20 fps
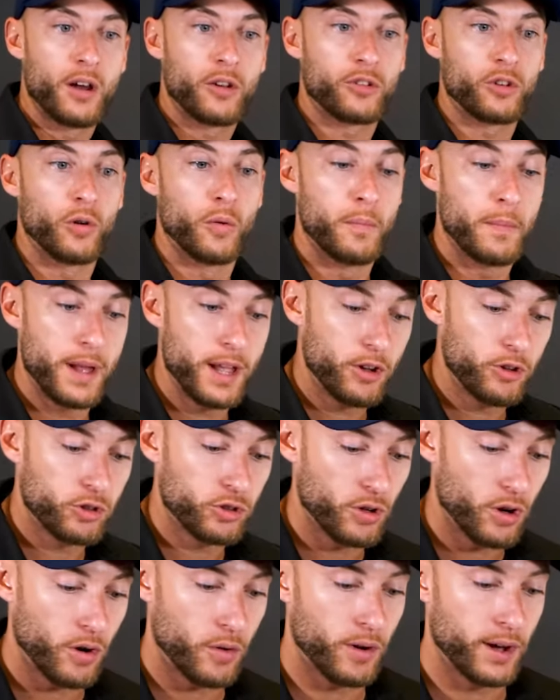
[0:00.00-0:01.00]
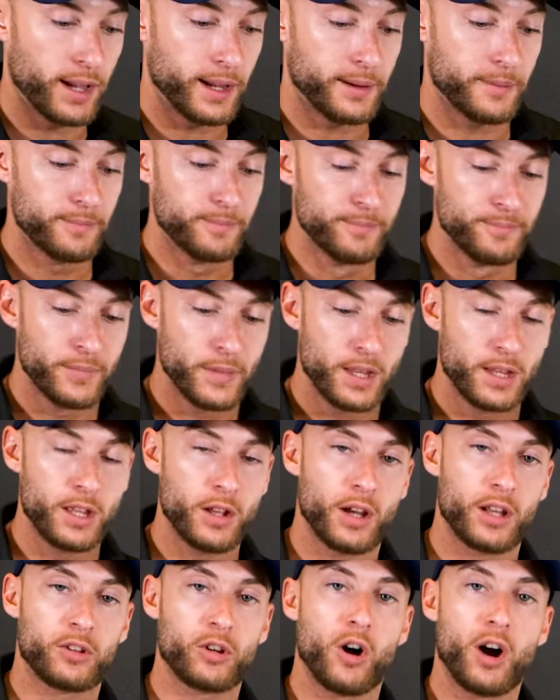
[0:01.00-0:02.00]
So make sure like,
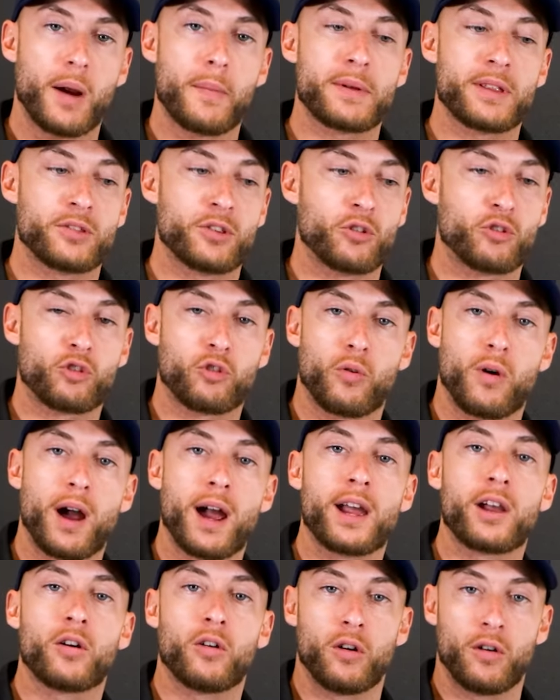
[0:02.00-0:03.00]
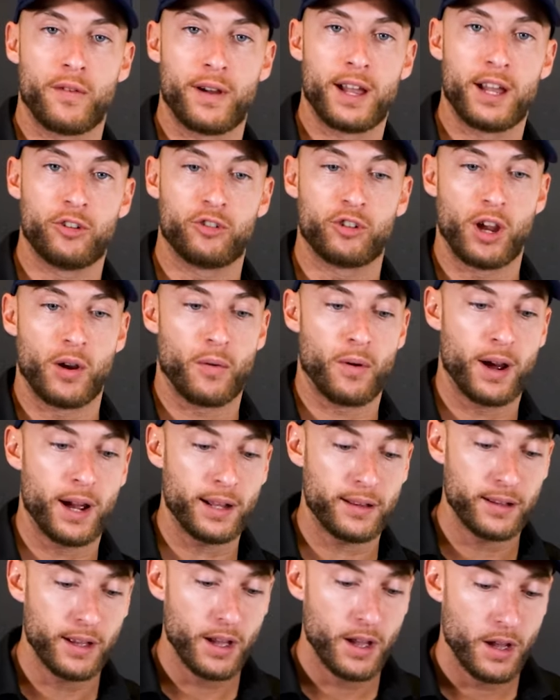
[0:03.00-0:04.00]
you know, you're talking about the, the triangle of AHA,
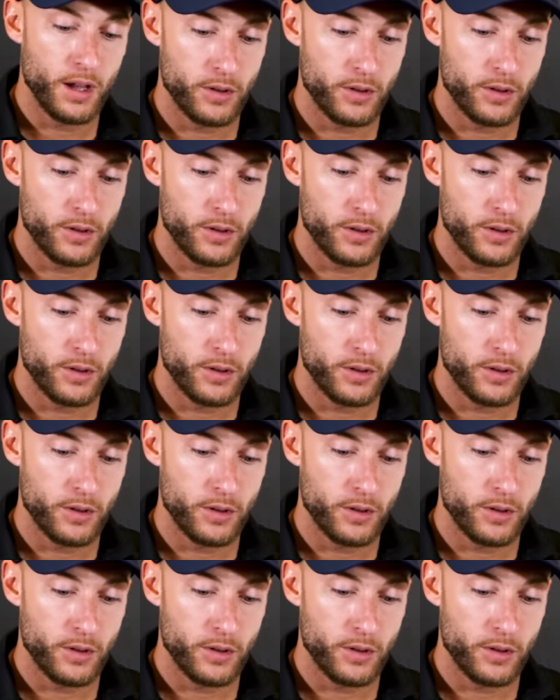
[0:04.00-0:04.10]
right?